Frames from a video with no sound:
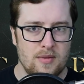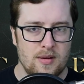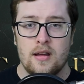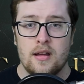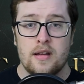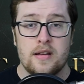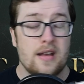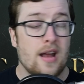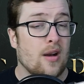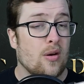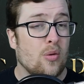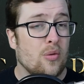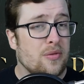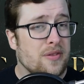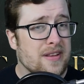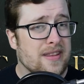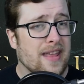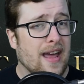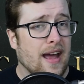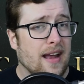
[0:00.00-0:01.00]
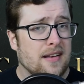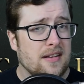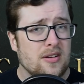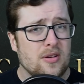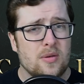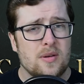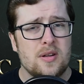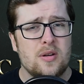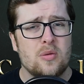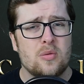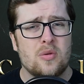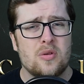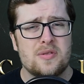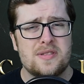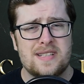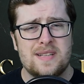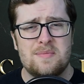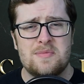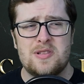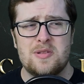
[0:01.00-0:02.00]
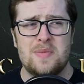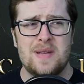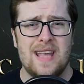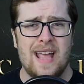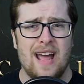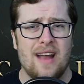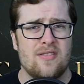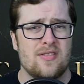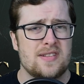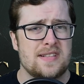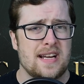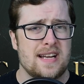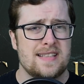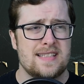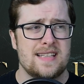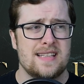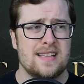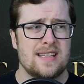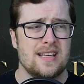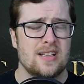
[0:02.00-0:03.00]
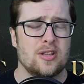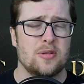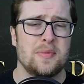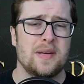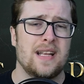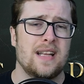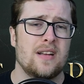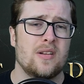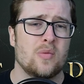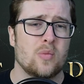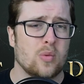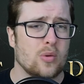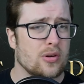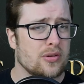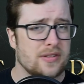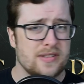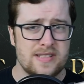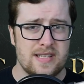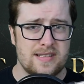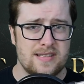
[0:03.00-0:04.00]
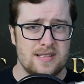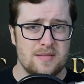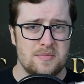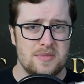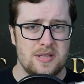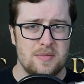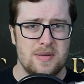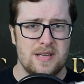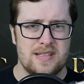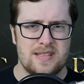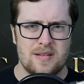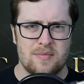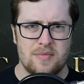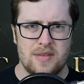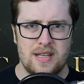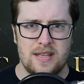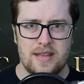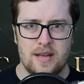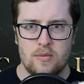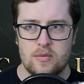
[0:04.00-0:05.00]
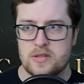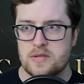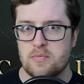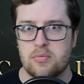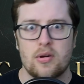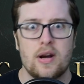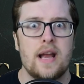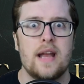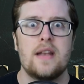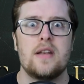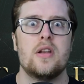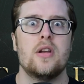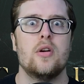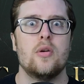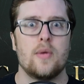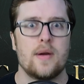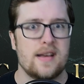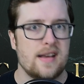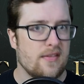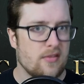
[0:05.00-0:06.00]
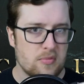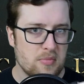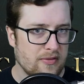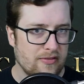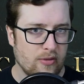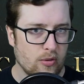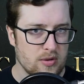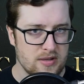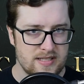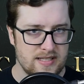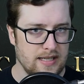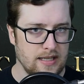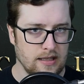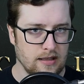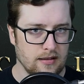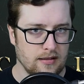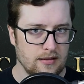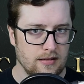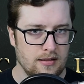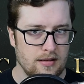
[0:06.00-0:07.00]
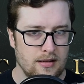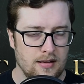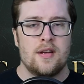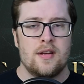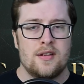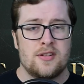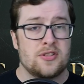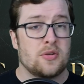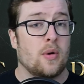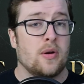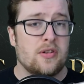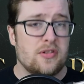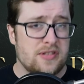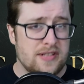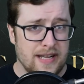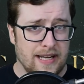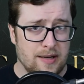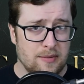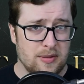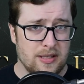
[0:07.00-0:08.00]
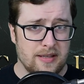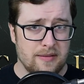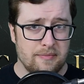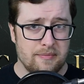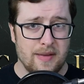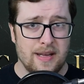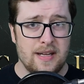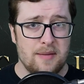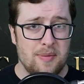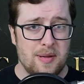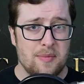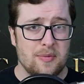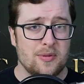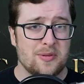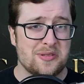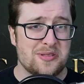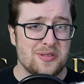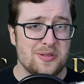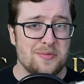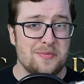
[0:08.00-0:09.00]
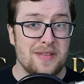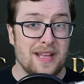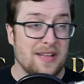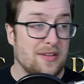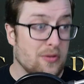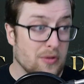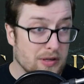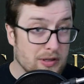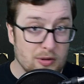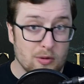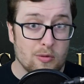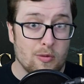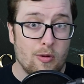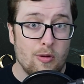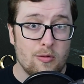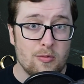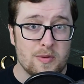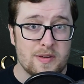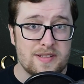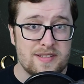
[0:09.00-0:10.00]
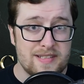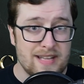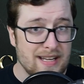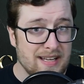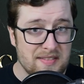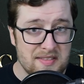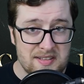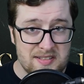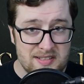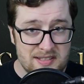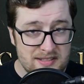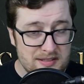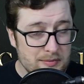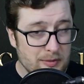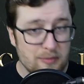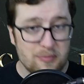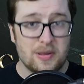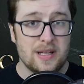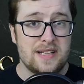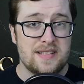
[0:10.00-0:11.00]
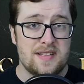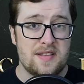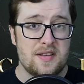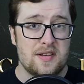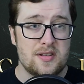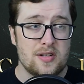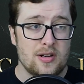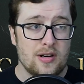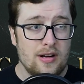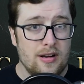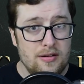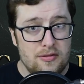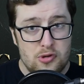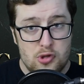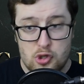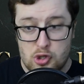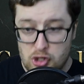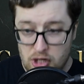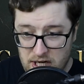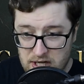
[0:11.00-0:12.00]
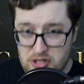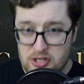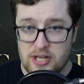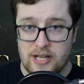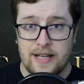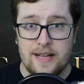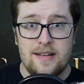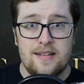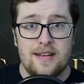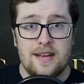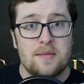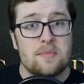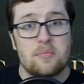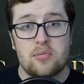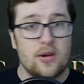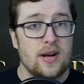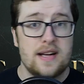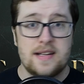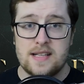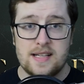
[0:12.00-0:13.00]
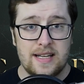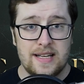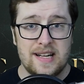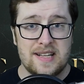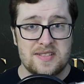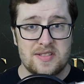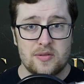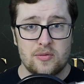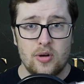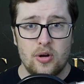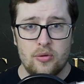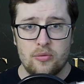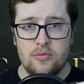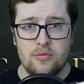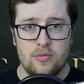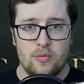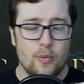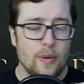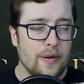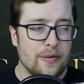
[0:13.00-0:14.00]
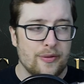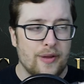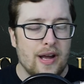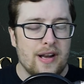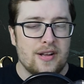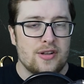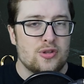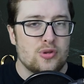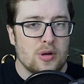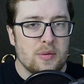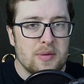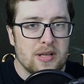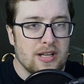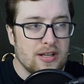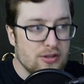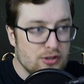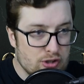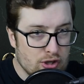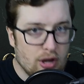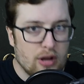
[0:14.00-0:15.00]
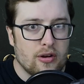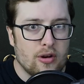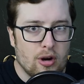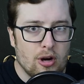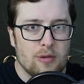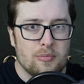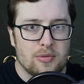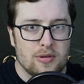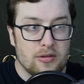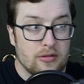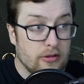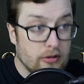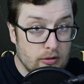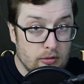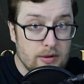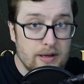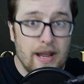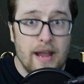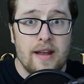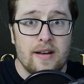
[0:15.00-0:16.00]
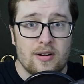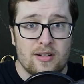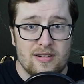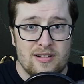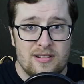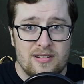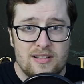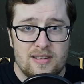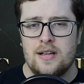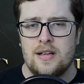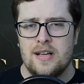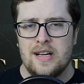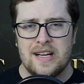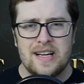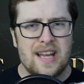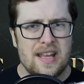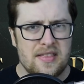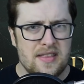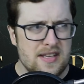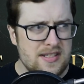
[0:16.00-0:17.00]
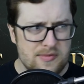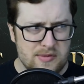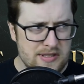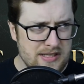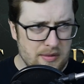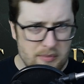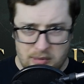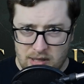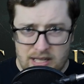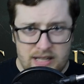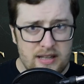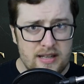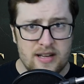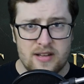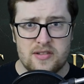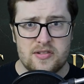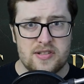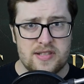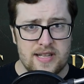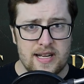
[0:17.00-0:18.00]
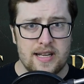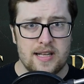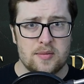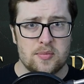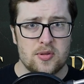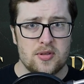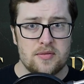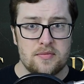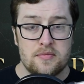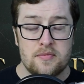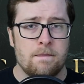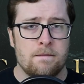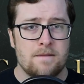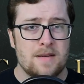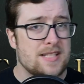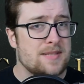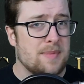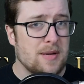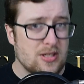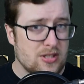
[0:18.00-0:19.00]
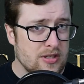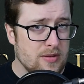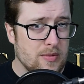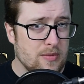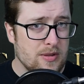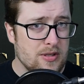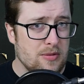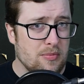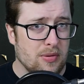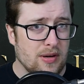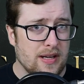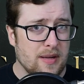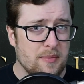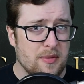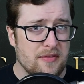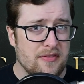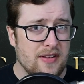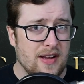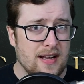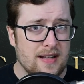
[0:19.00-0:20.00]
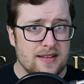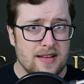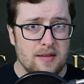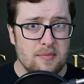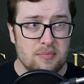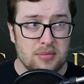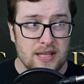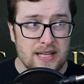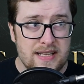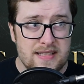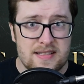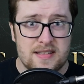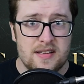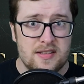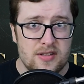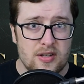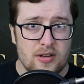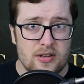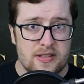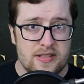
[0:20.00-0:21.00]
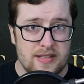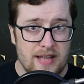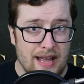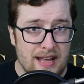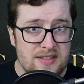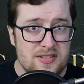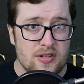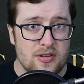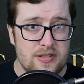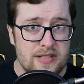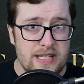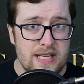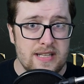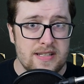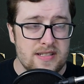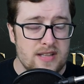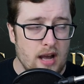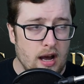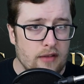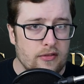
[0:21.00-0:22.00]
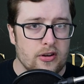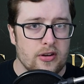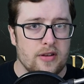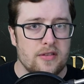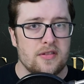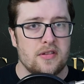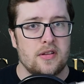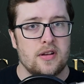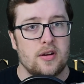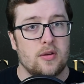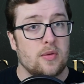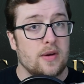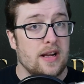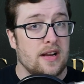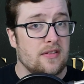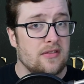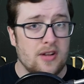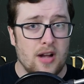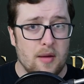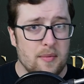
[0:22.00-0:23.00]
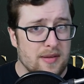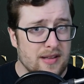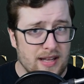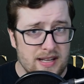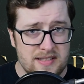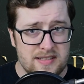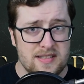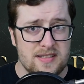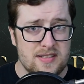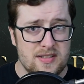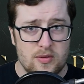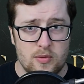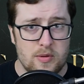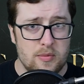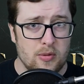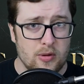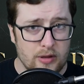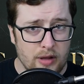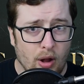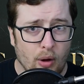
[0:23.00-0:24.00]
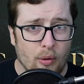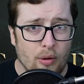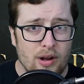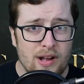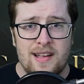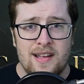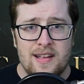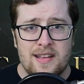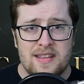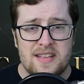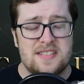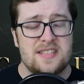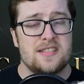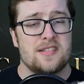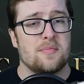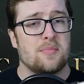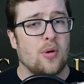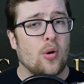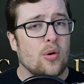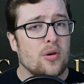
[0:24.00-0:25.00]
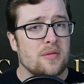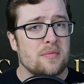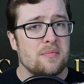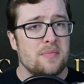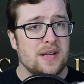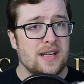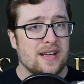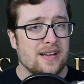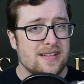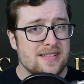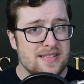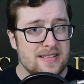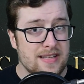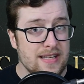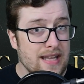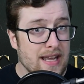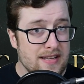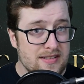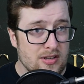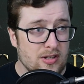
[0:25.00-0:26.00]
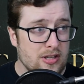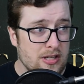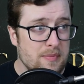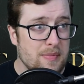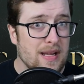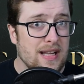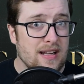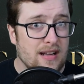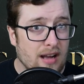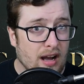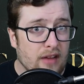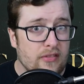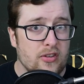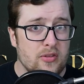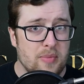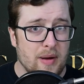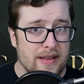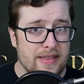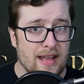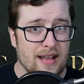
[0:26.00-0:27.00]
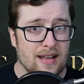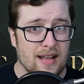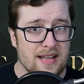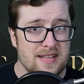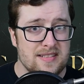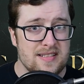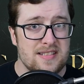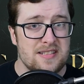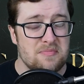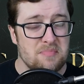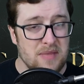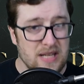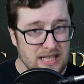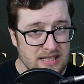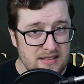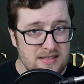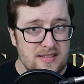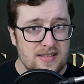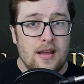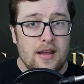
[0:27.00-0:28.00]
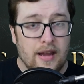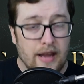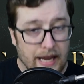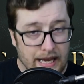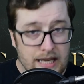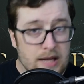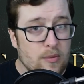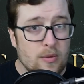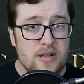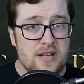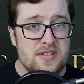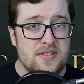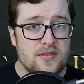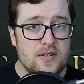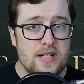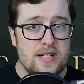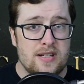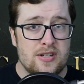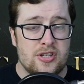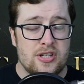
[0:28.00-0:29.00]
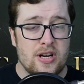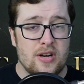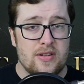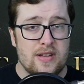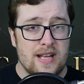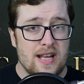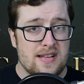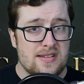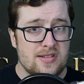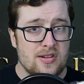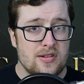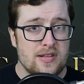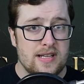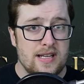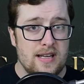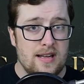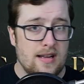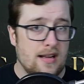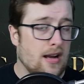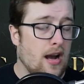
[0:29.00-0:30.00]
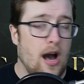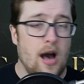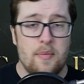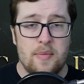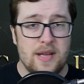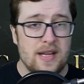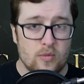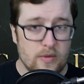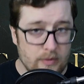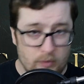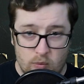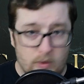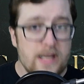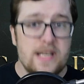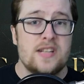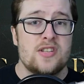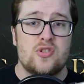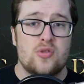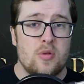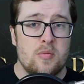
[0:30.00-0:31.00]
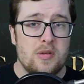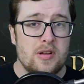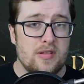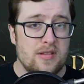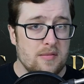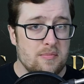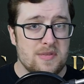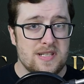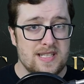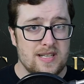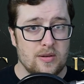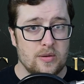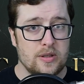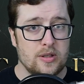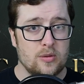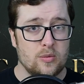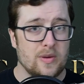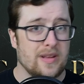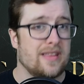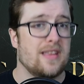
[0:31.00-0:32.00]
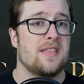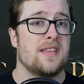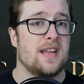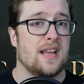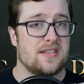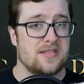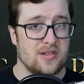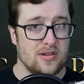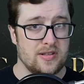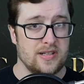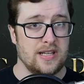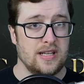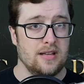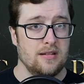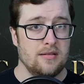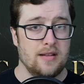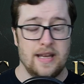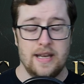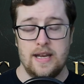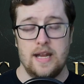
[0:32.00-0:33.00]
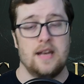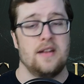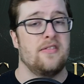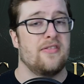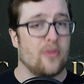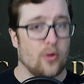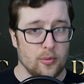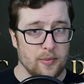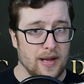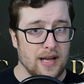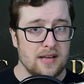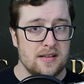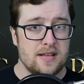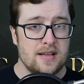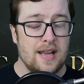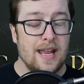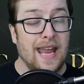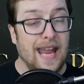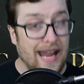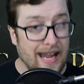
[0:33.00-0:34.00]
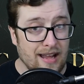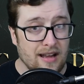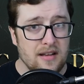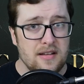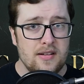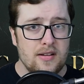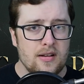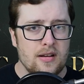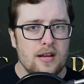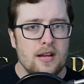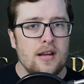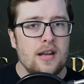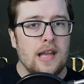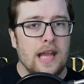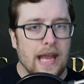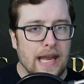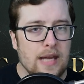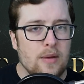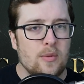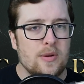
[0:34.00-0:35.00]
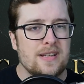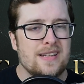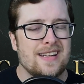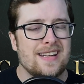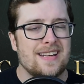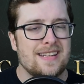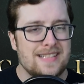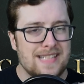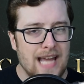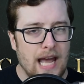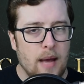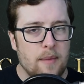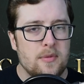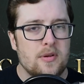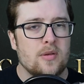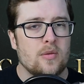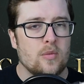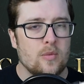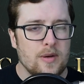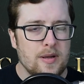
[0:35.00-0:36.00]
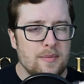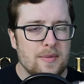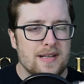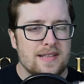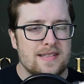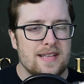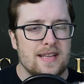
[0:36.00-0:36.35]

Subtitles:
Not only that, Critical Role seemed to be advertising the Illuminated World system to be something that was brand new and never before seen. So understandably, many people assumed that Critical Role was taking the system of Blades in the Dark, changing it, and branding it as their own, while not attributing John Harper, the creator. Again, this was completely understandable, especially when you bring up the fact that Blades in the Dark's SRD is covered under the Creative Commons License 3.0. This is important because the SRD being covered by that license means anyone is free to share the SRD, copy, and redistribute the material within the SRD in any format, and anyone can adapt, remix, and